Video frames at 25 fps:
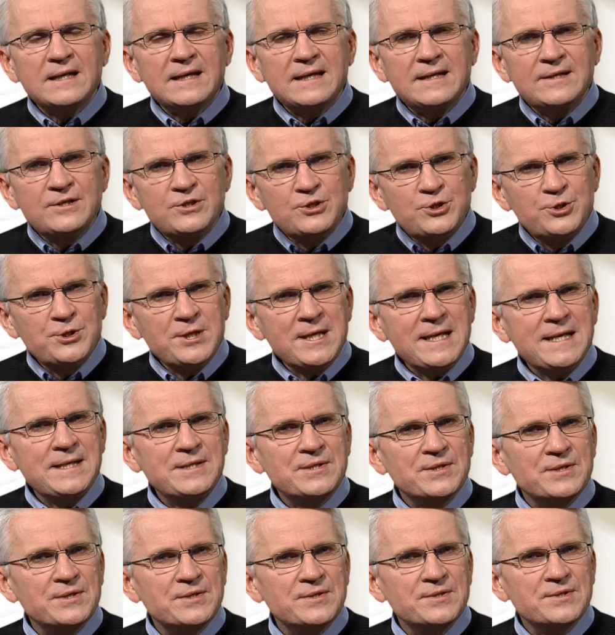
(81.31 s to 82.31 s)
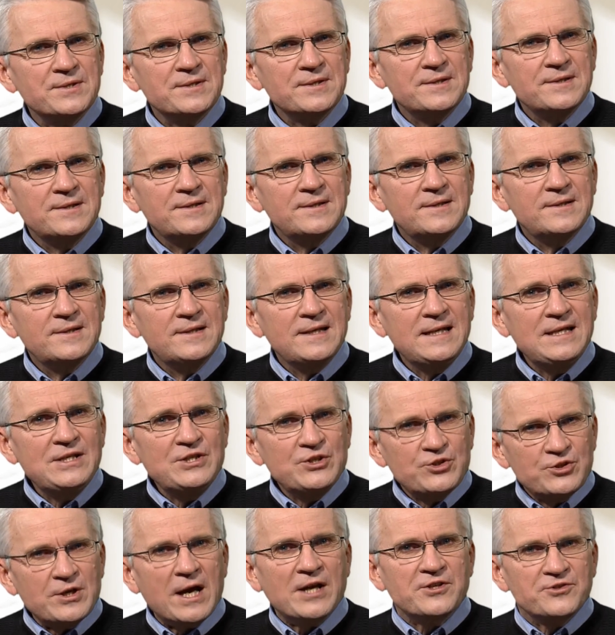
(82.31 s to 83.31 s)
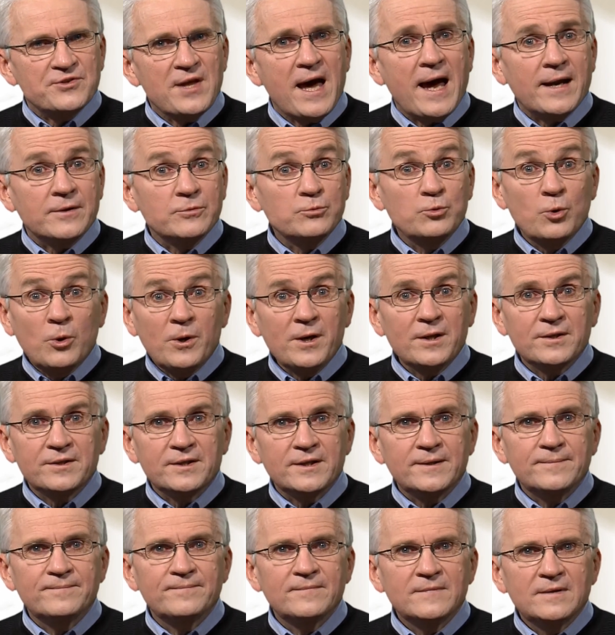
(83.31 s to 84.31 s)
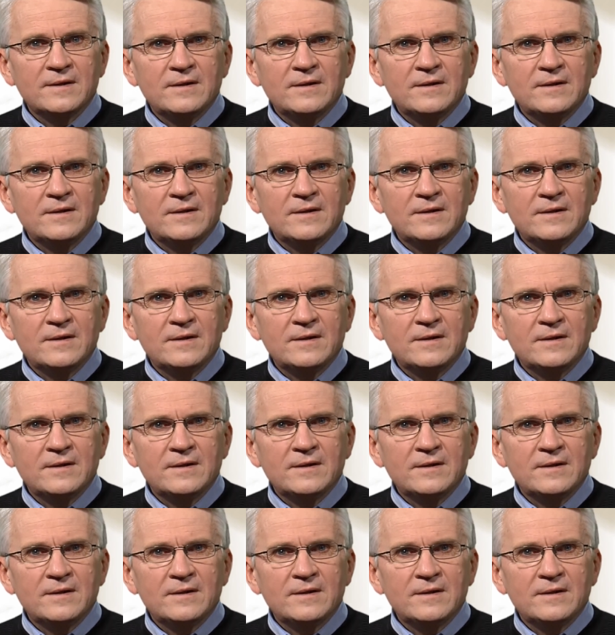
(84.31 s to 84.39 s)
in Jesus is just that, royalty.